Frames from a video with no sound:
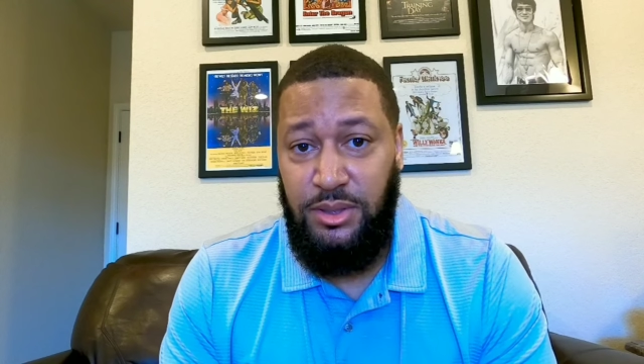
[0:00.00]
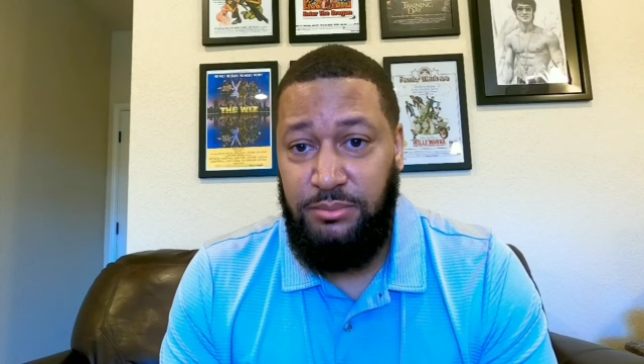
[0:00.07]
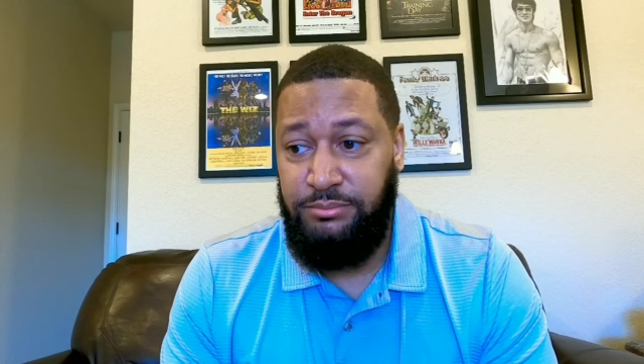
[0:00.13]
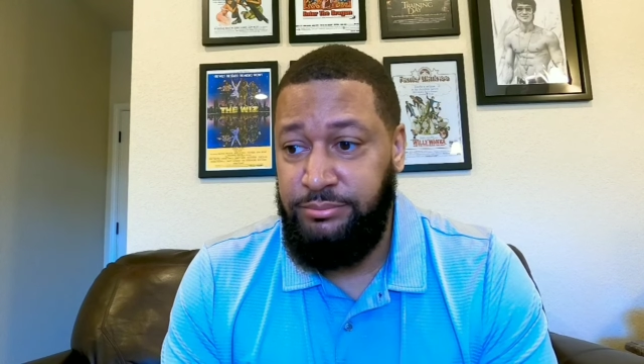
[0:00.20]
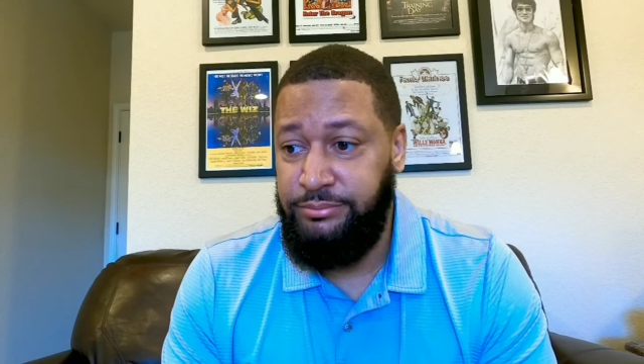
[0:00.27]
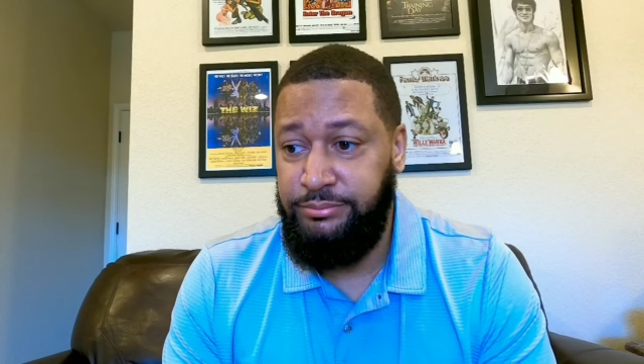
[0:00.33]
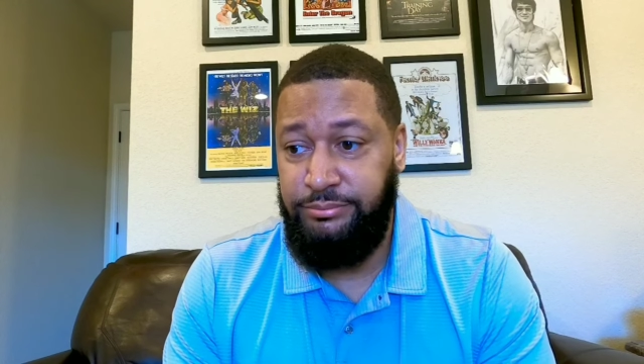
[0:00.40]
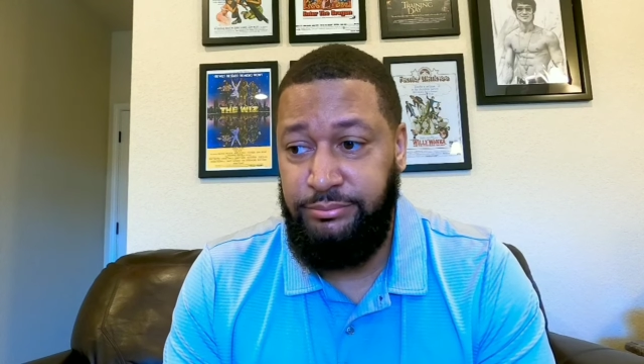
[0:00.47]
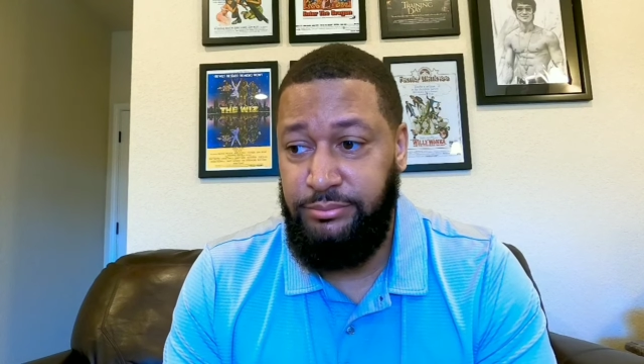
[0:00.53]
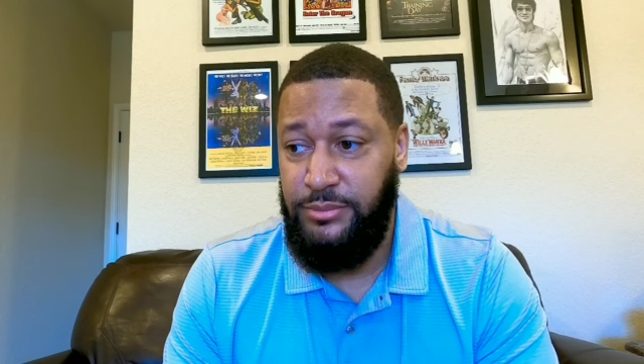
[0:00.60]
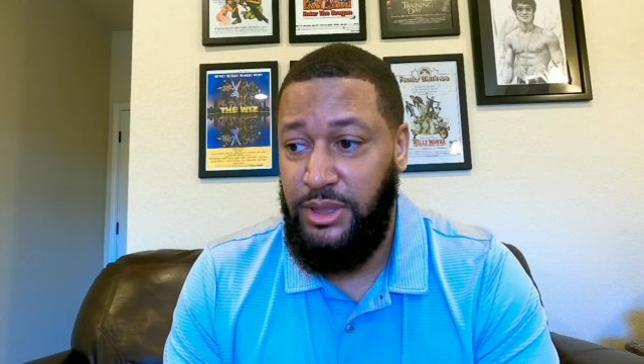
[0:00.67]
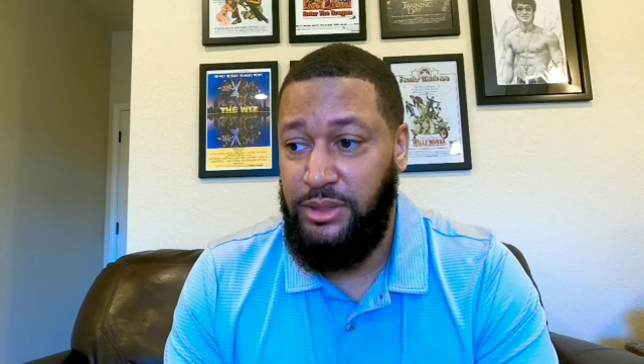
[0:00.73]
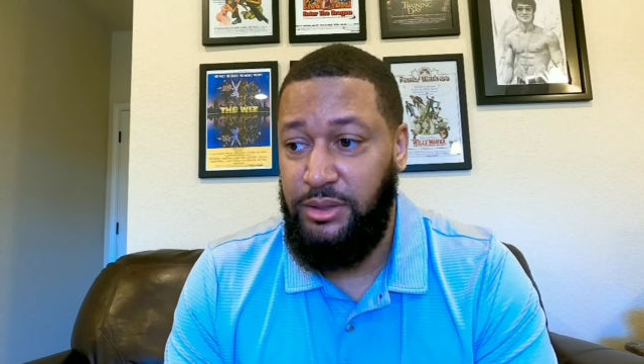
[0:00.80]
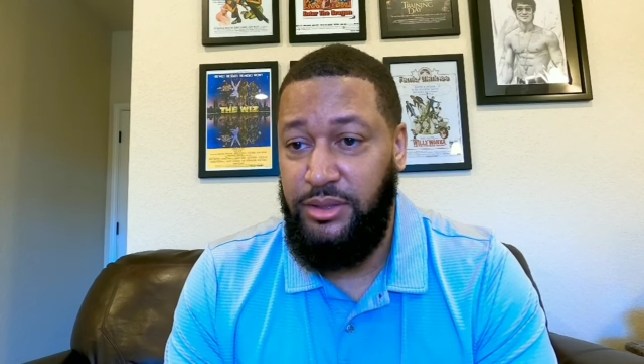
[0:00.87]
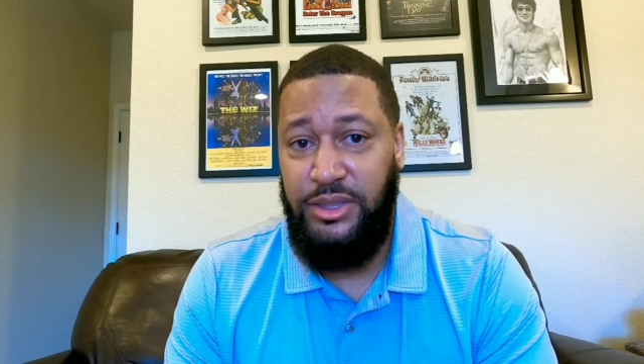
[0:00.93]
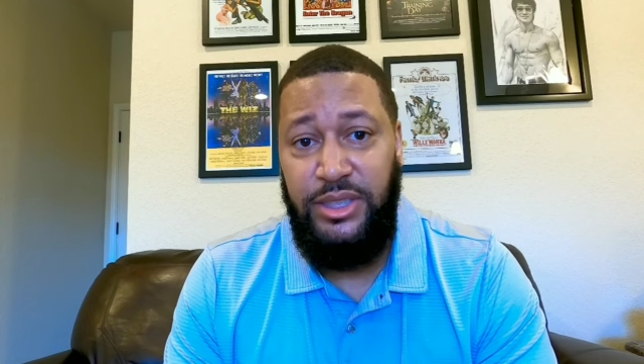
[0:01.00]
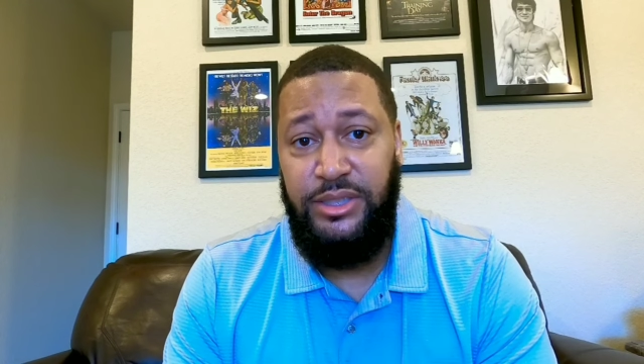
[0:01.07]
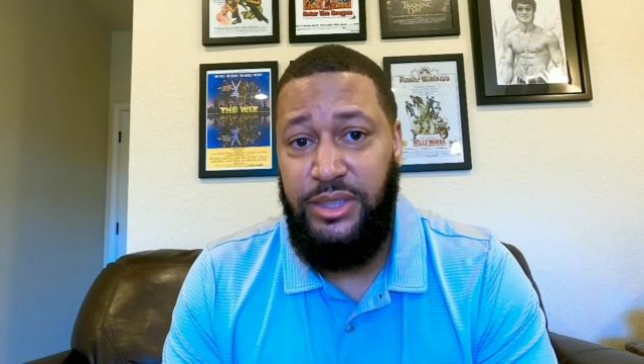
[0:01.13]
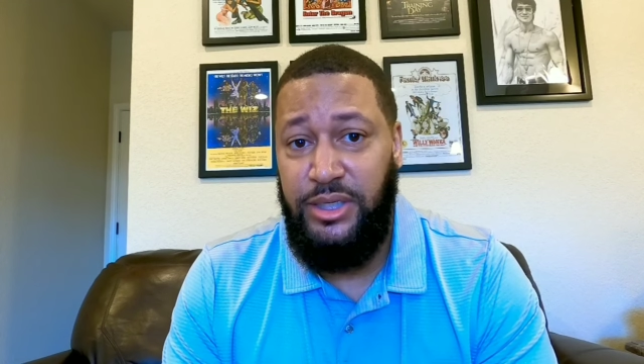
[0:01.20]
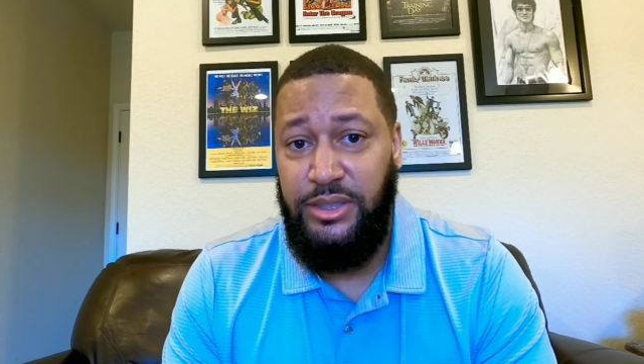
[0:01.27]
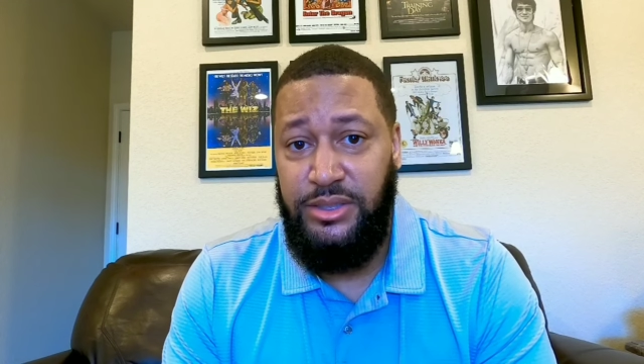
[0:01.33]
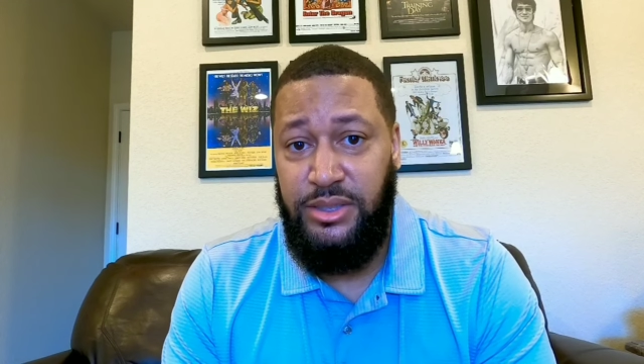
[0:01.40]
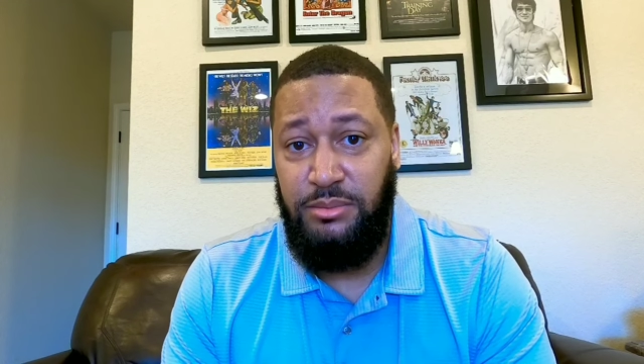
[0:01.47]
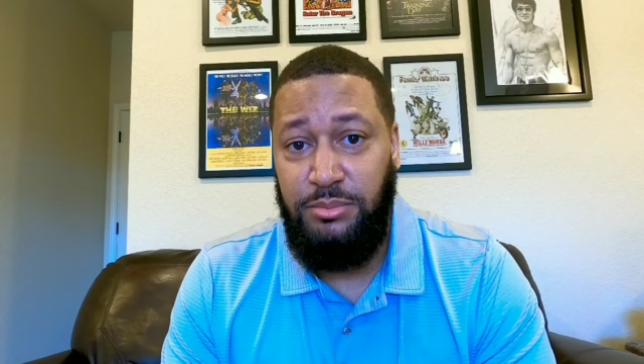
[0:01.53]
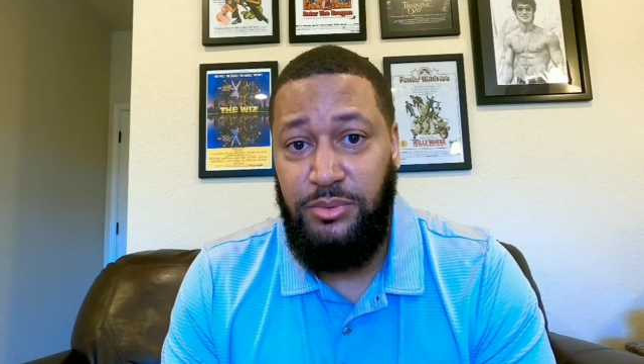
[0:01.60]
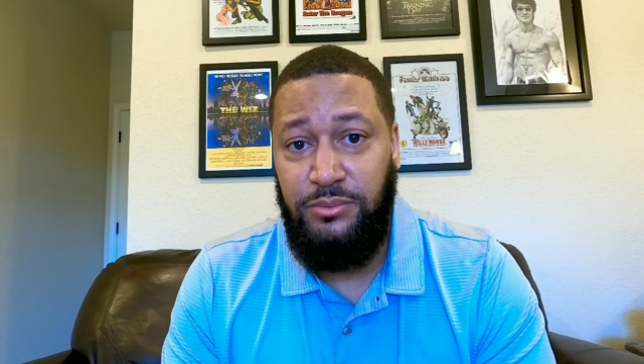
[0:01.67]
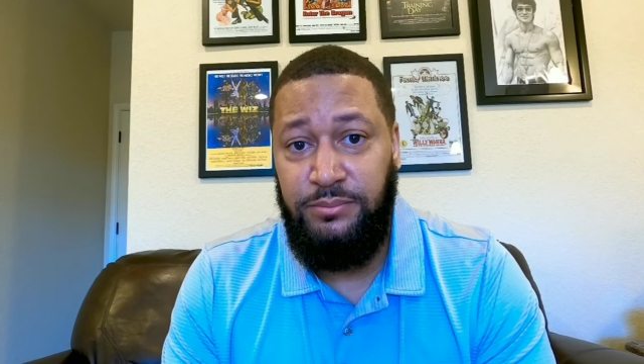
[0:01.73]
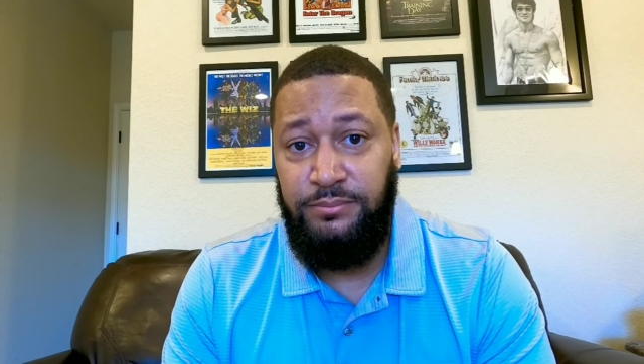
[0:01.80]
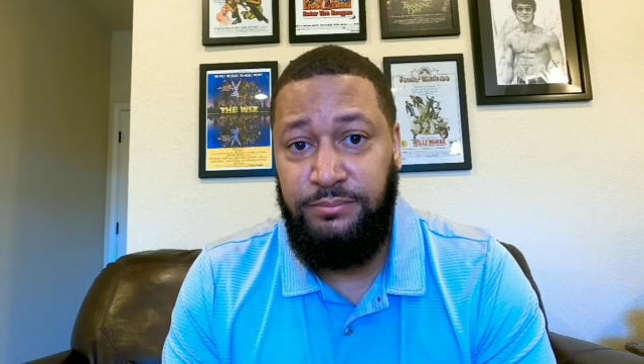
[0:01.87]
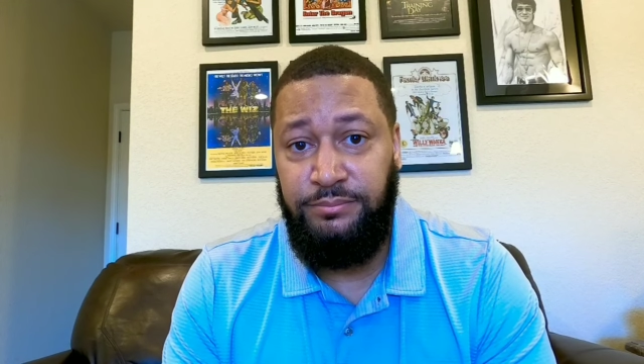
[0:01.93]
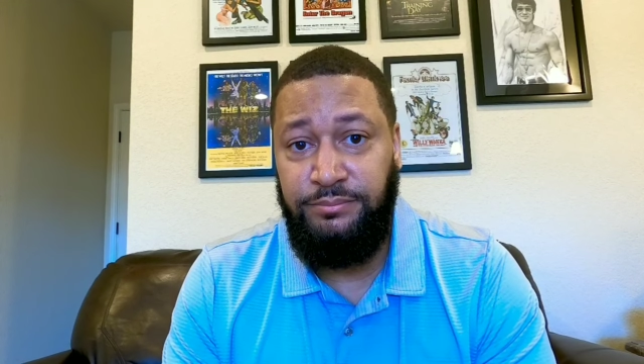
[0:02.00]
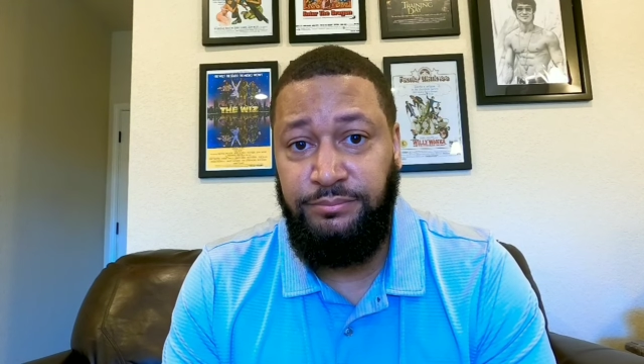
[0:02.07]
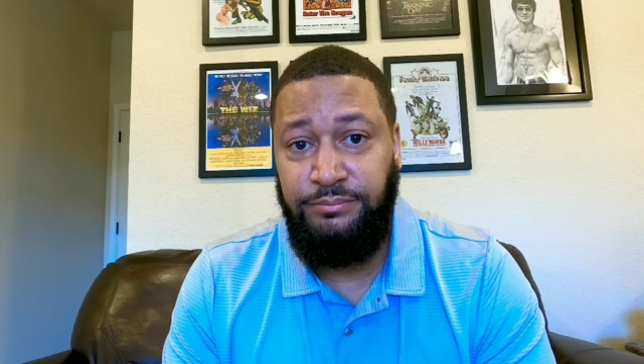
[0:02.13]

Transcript: up like a yin-yang symbol.